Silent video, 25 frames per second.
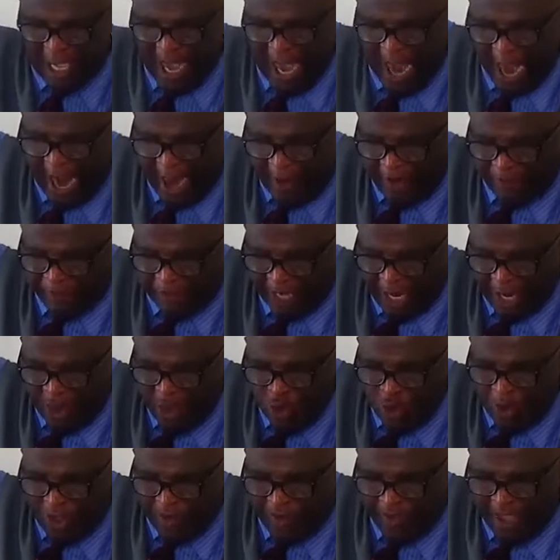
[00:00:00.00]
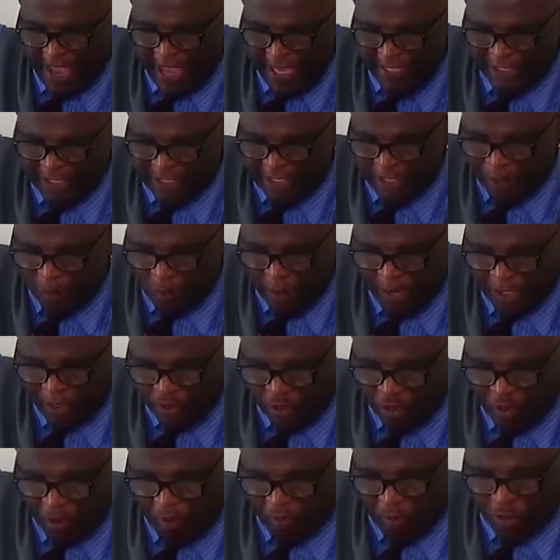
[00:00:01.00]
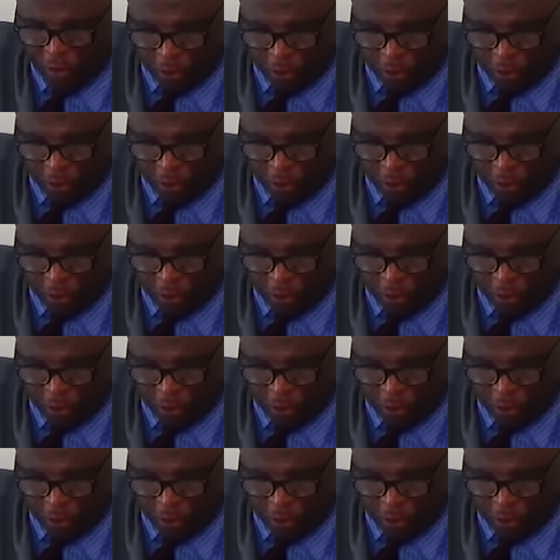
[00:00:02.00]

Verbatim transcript: after you have heard the word of